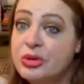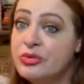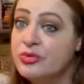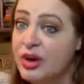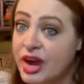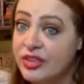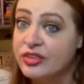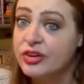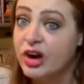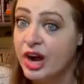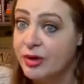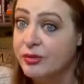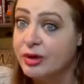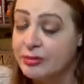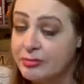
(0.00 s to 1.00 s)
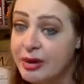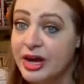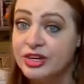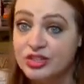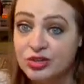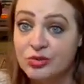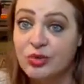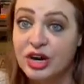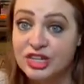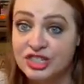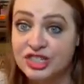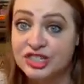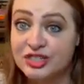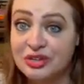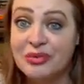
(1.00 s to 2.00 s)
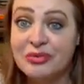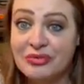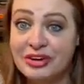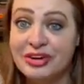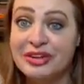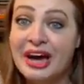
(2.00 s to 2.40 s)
rather I went back to watching The Real